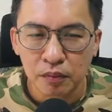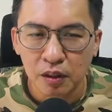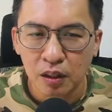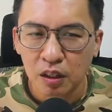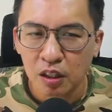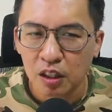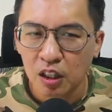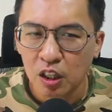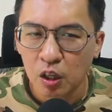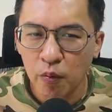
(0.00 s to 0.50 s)

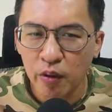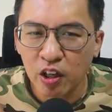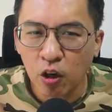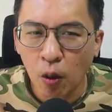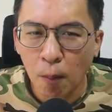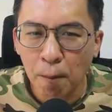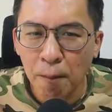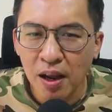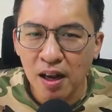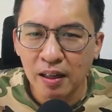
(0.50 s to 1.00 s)
If we
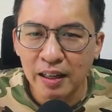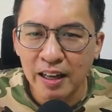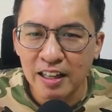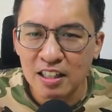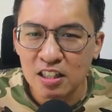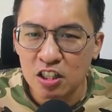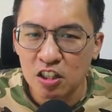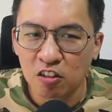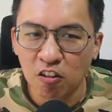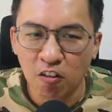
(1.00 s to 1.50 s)
compare
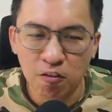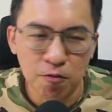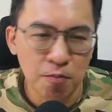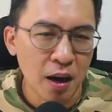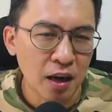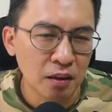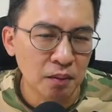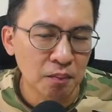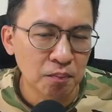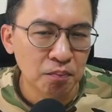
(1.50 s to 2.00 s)
against North
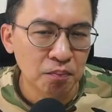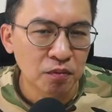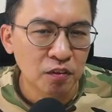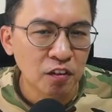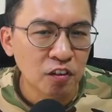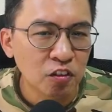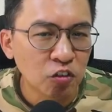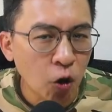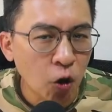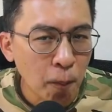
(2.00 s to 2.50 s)

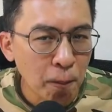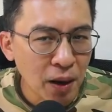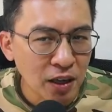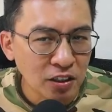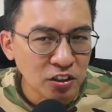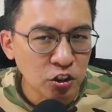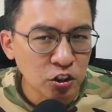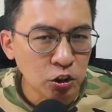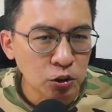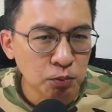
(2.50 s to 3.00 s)
Park
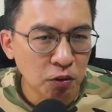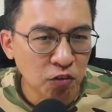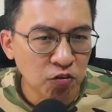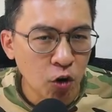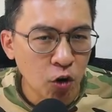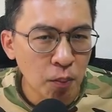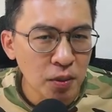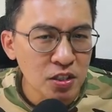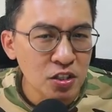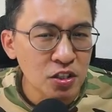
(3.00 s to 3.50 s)
sales
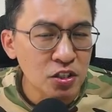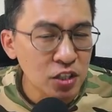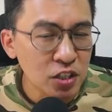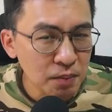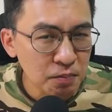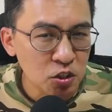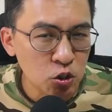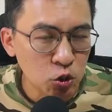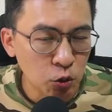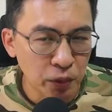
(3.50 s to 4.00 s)
performance
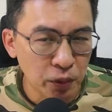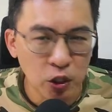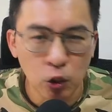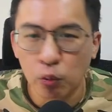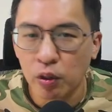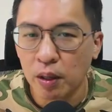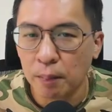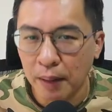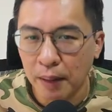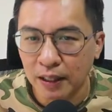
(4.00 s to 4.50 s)
seems to be
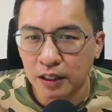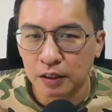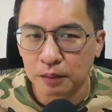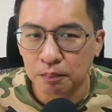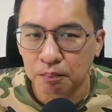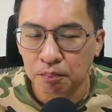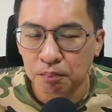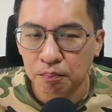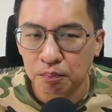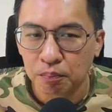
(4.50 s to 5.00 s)
doing better.
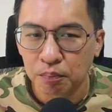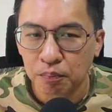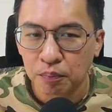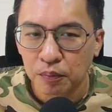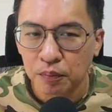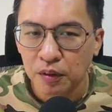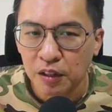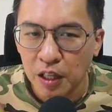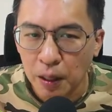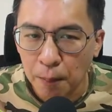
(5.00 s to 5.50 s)

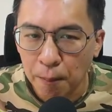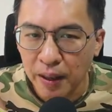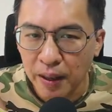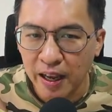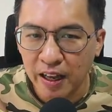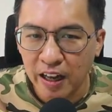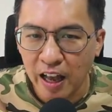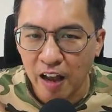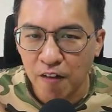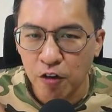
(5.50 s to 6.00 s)
It made an
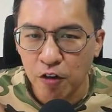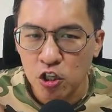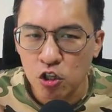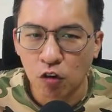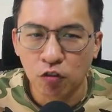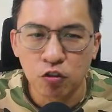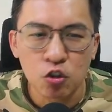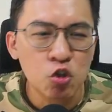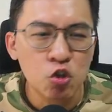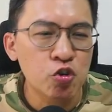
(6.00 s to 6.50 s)
average
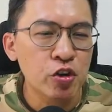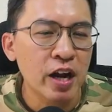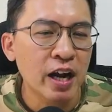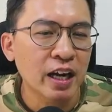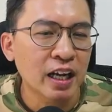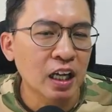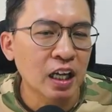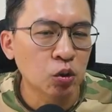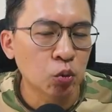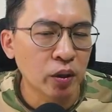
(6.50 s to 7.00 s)
of
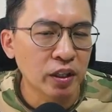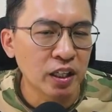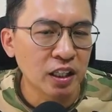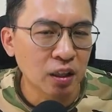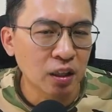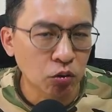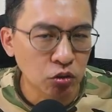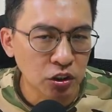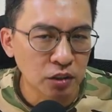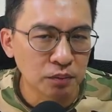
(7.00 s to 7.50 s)

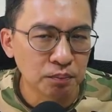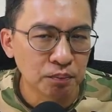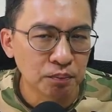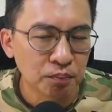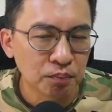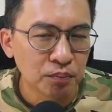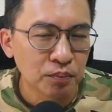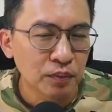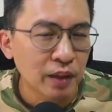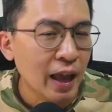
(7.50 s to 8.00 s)
320,000
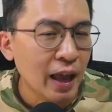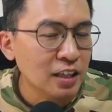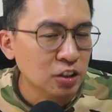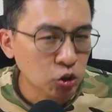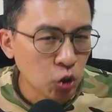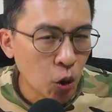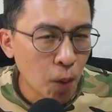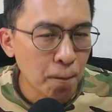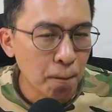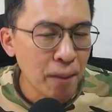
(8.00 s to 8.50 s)
as
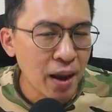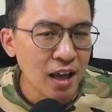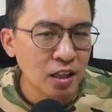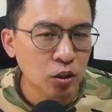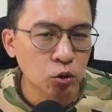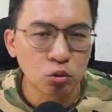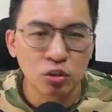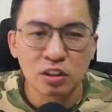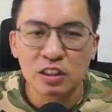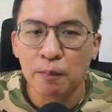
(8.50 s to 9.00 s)
compared
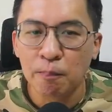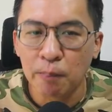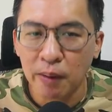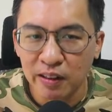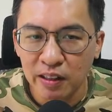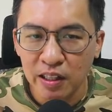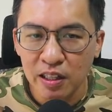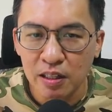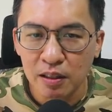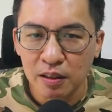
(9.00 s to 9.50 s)
to
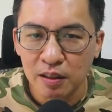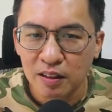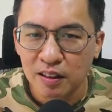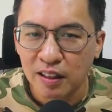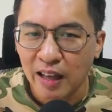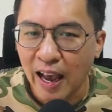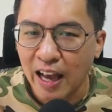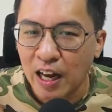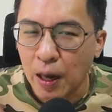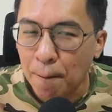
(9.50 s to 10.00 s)
Sympathy
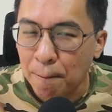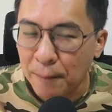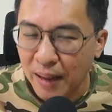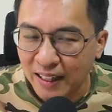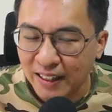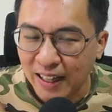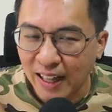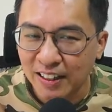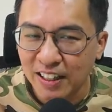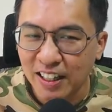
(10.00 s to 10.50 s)
at a
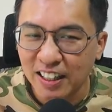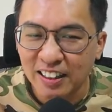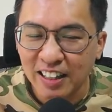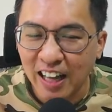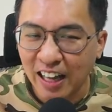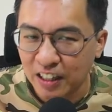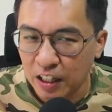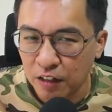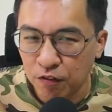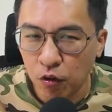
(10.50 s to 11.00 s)
pathetic
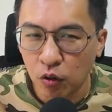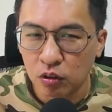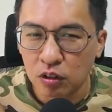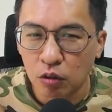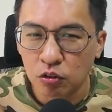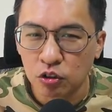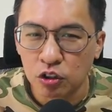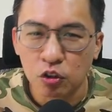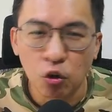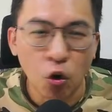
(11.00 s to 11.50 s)

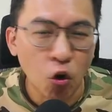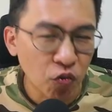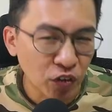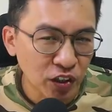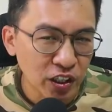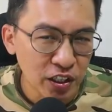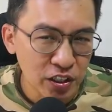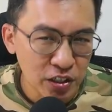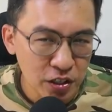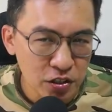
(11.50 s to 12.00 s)
94,000 over
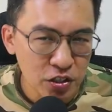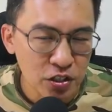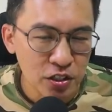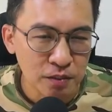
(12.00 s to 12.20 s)
the years.